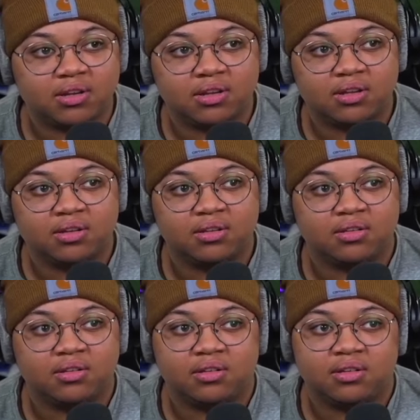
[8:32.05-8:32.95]

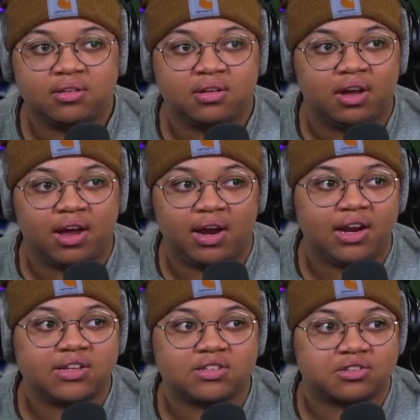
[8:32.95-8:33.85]
he
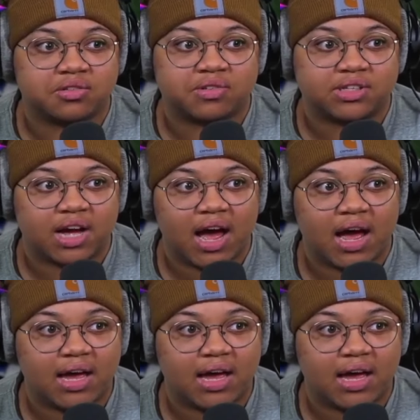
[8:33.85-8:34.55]
doesn't deserve to die.